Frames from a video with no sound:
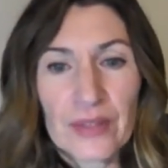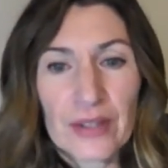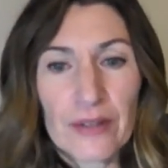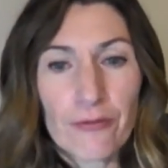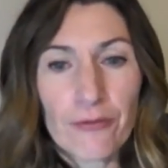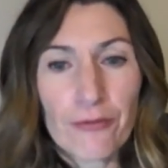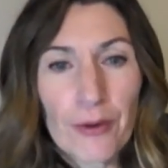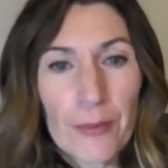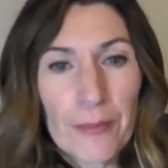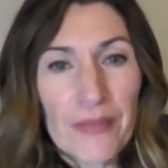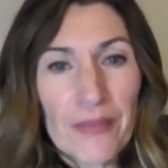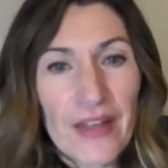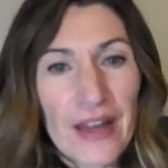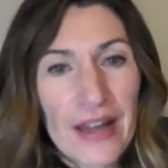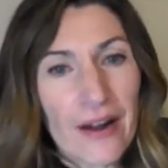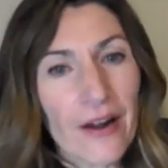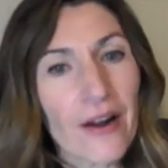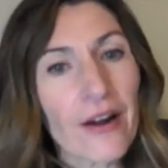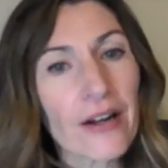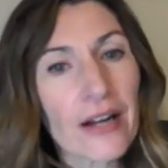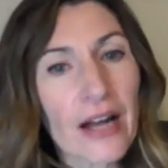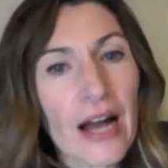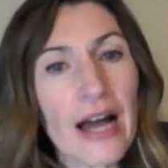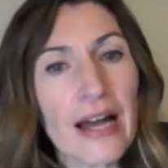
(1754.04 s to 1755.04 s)
from
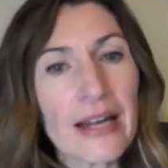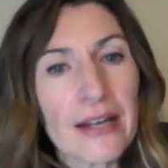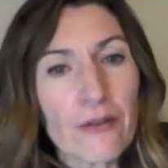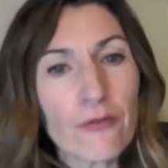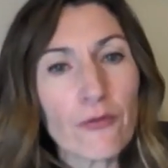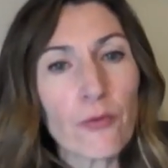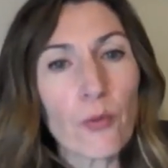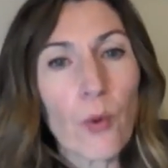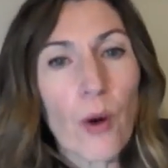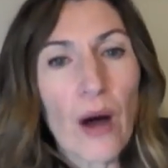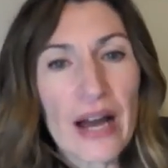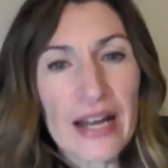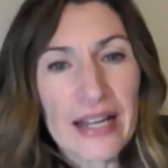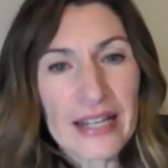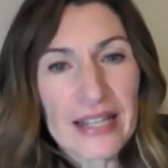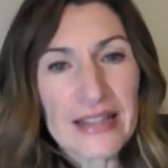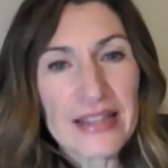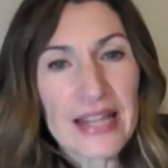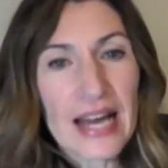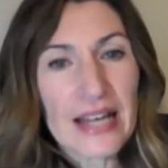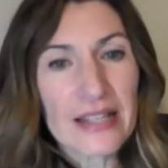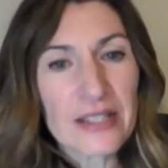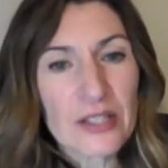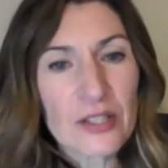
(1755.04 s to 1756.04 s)
there, kind of
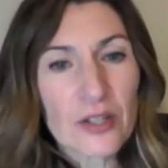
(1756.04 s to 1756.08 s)
widen that